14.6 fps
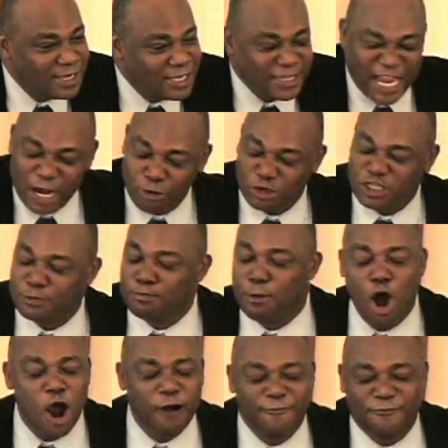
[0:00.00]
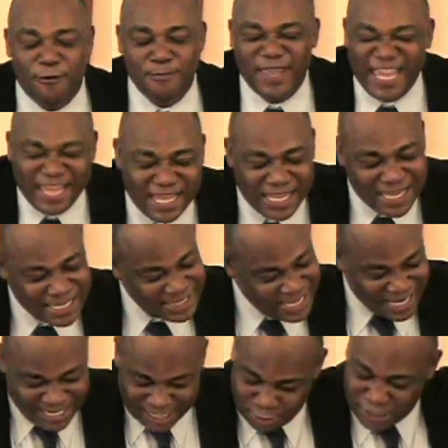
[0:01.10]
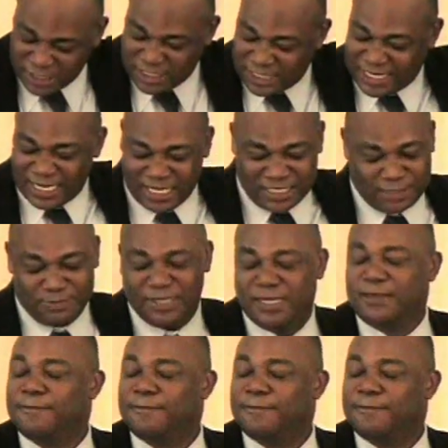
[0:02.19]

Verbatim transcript: There is more for me than there is against me.